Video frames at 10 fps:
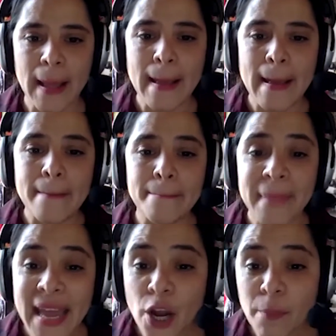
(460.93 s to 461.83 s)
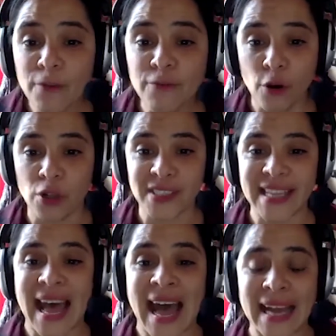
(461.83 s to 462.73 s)
made up of folks
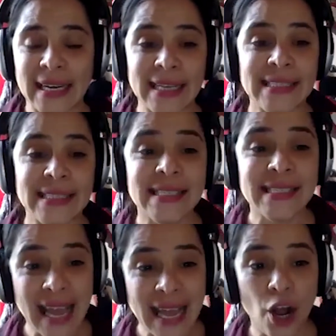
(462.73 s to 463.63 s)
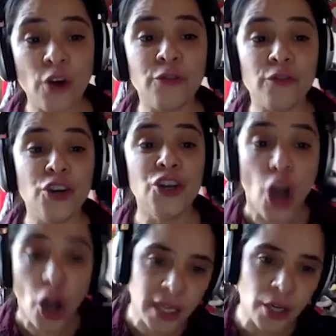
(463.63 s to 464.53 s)
that instead of
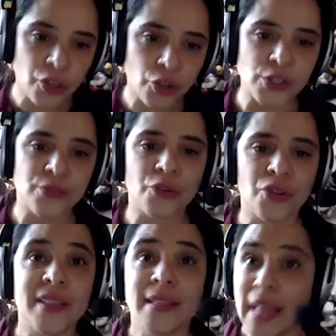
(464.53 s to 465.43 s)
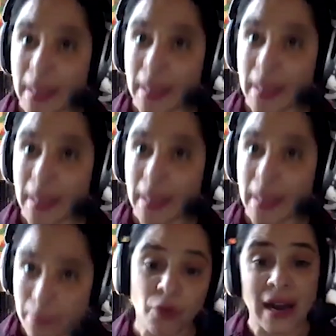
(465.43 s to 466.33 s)
knocking on doors for the
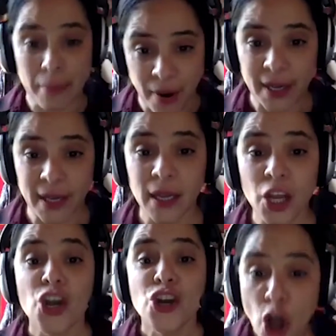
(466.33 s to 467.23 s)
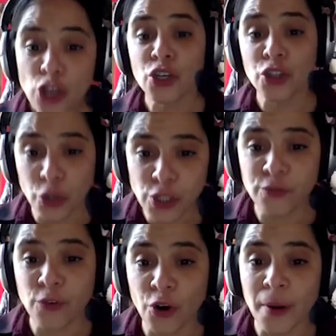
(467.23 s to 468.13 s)
Democratic Party, knocks on doors
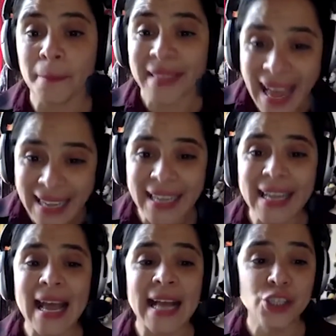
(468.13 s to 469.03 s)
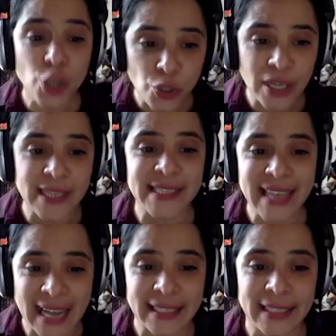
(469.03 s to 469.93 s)
for Black and socialist
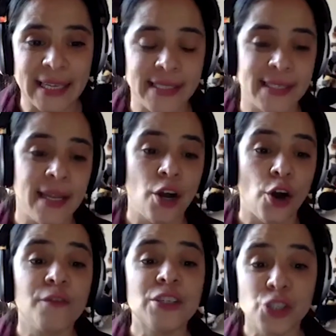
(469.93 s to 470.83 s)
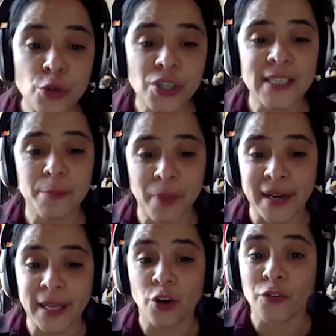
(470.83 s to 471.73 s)
candidates of a socialist
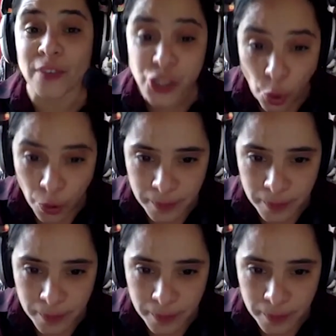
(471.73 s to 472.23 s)
party of its own.